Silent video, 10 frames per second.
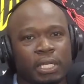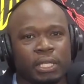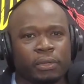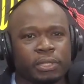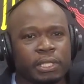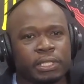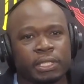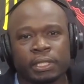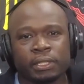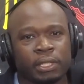They were
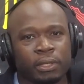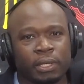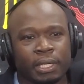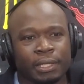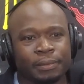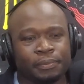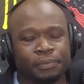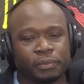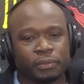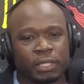teaching,
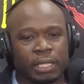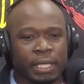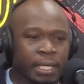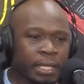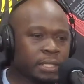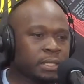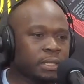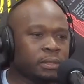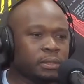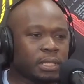Linux
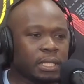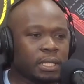and